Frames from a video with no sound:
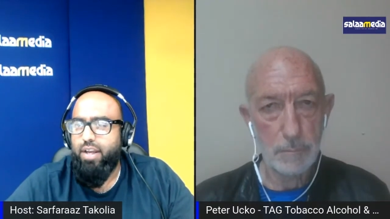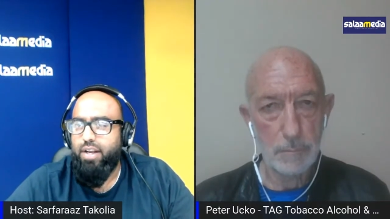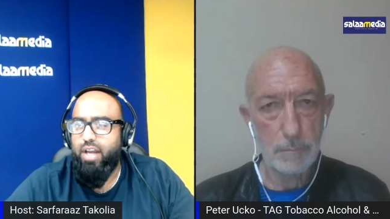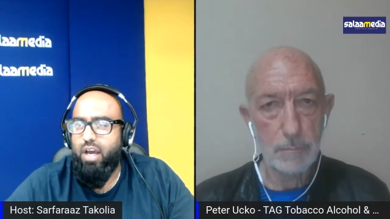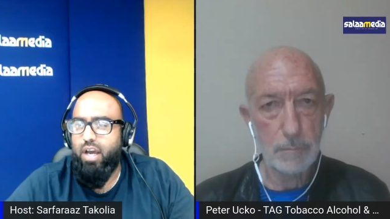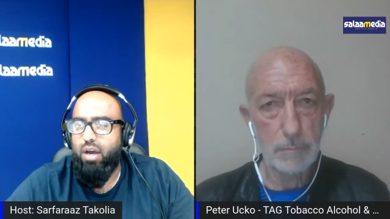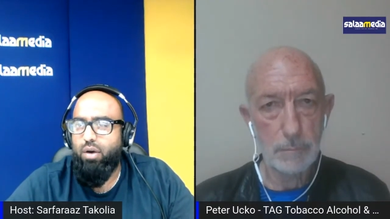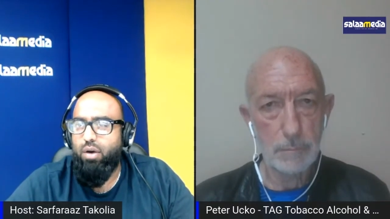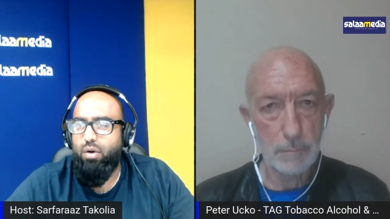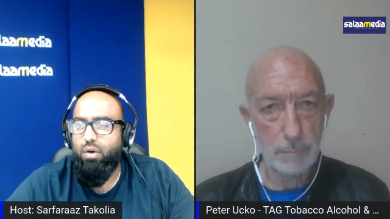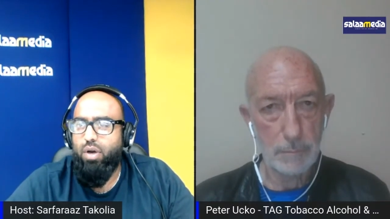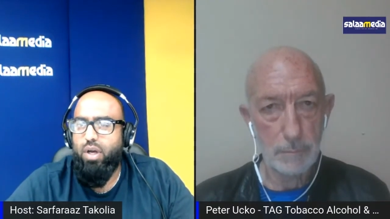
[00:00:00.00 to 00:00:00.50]

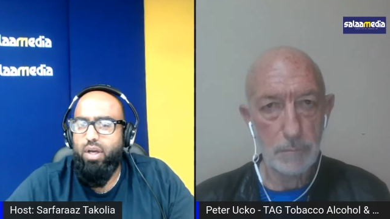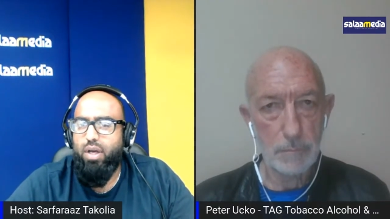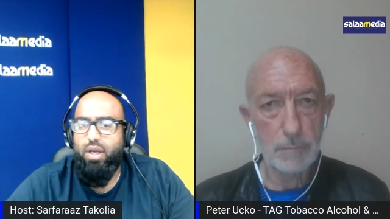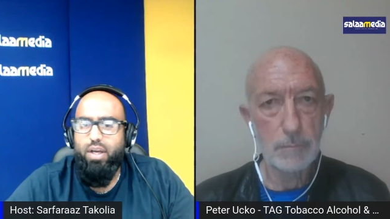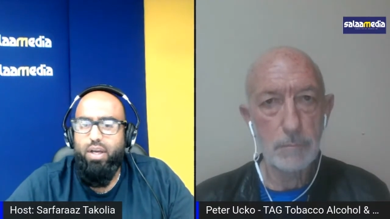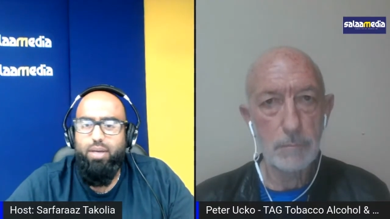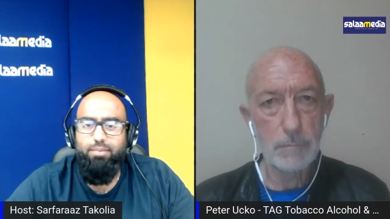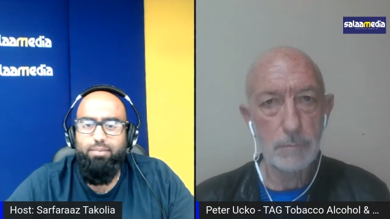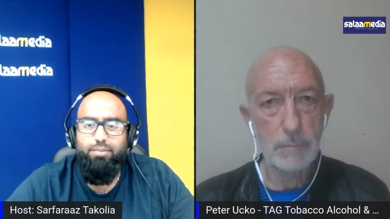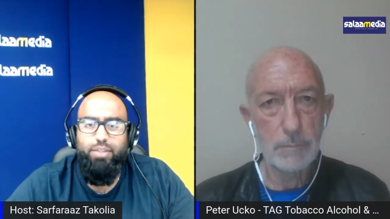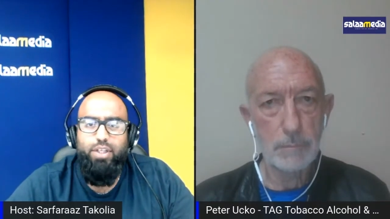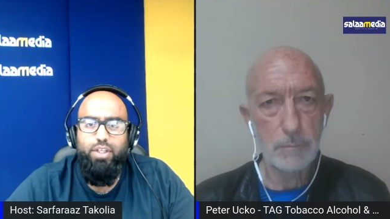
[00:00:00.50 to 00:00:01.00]
Speaker 1: Now,
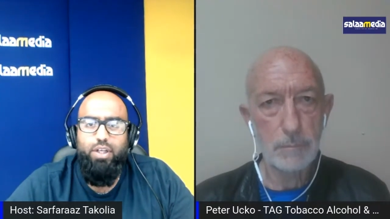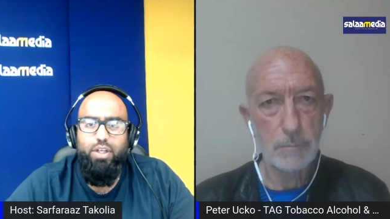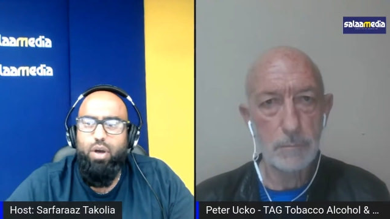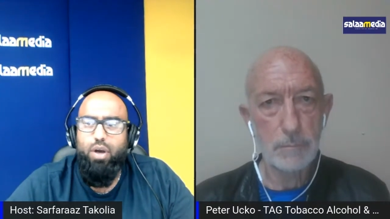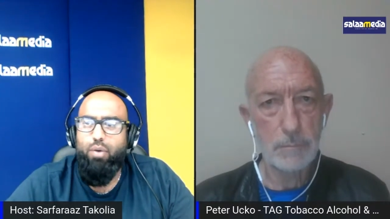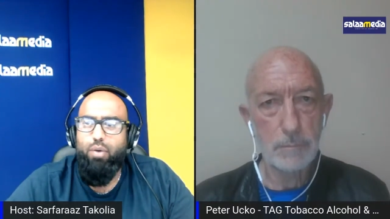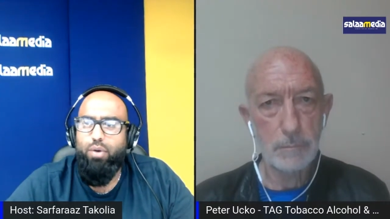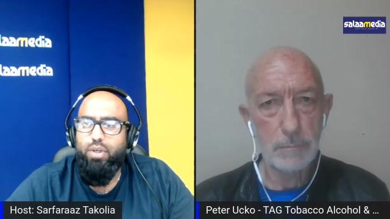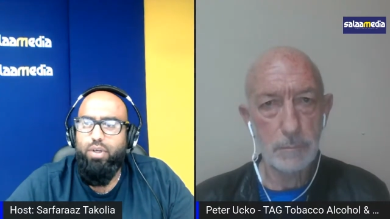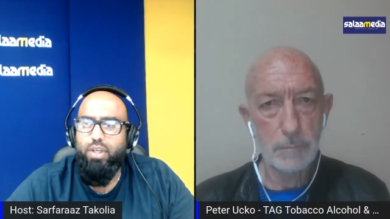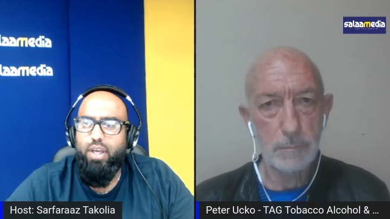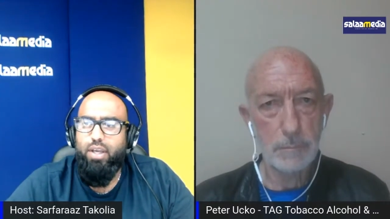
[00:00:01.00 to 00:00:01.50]
uh, uh you
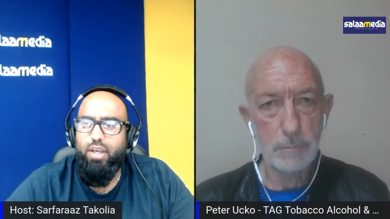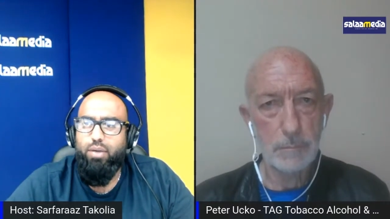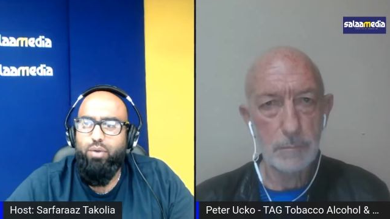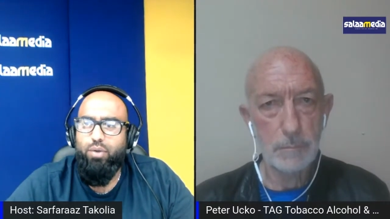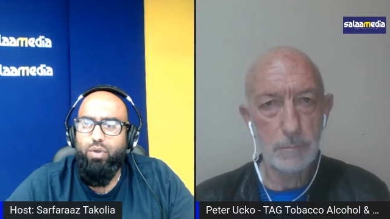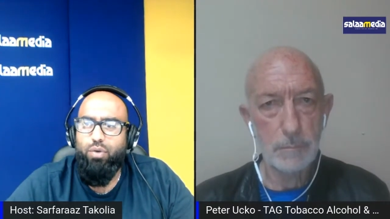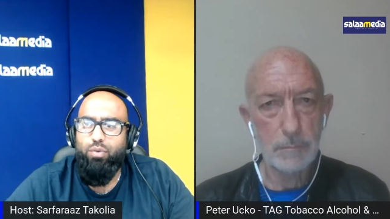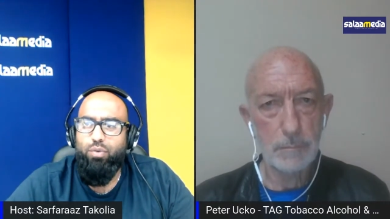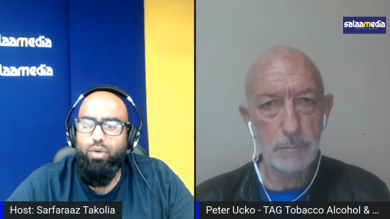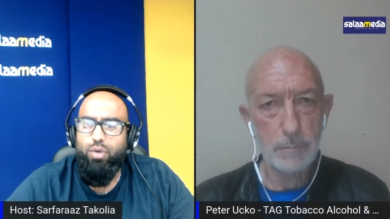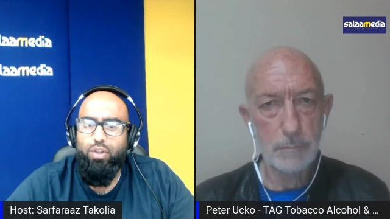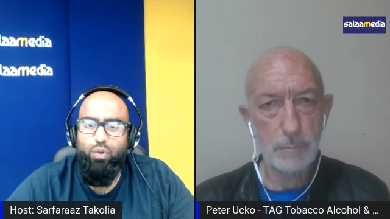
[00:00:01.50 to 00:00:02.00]
know,
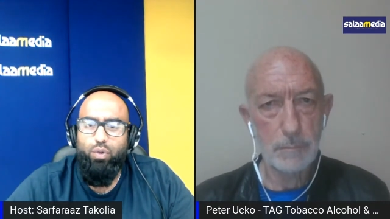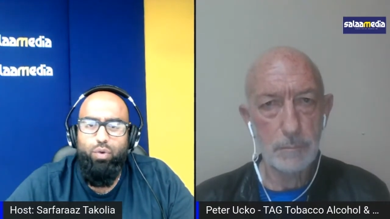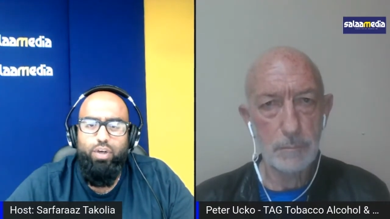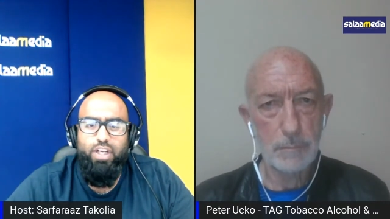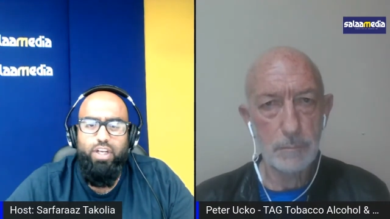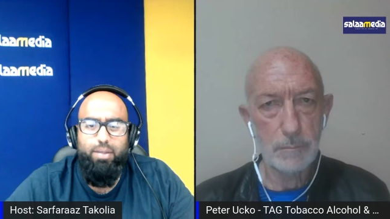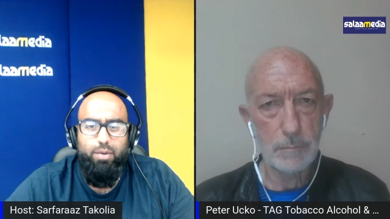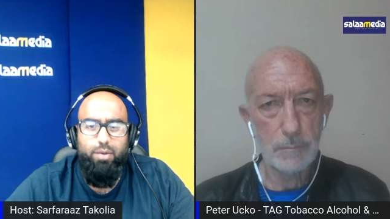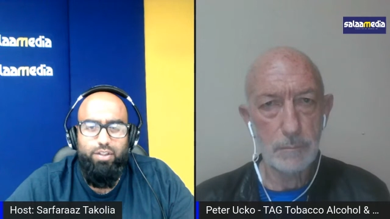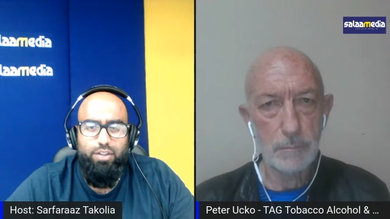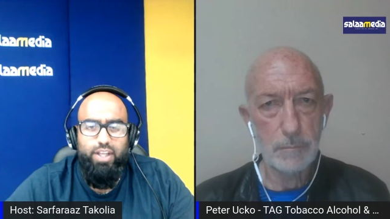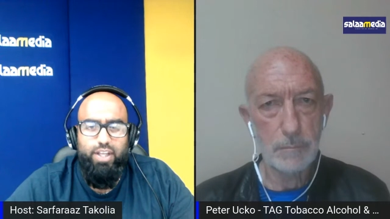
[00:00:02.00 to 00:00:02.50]
you were
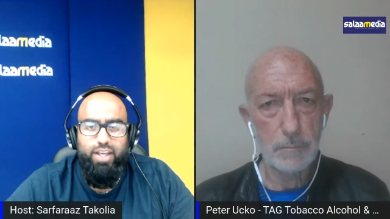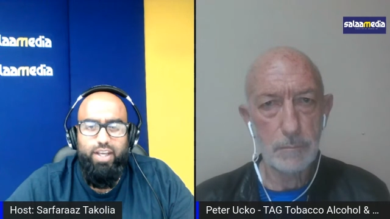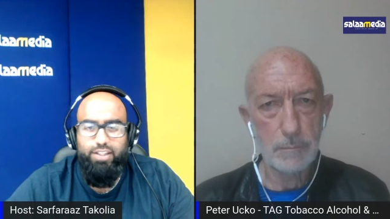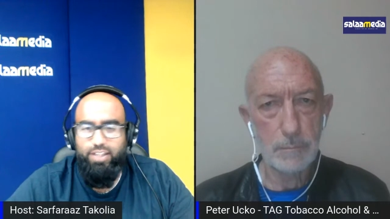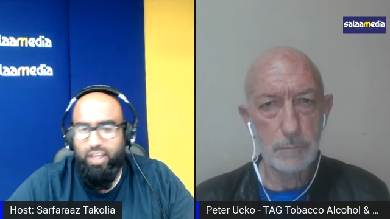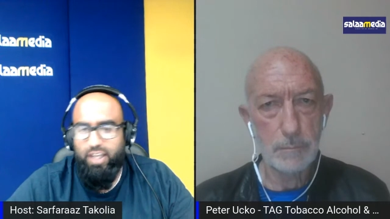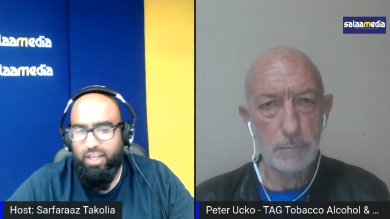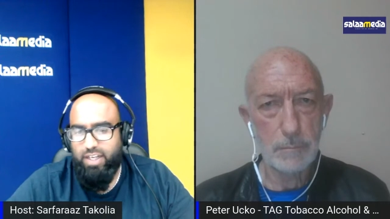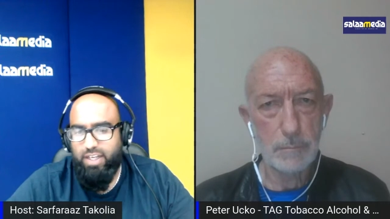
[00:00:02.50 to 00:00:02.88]
talking about tax,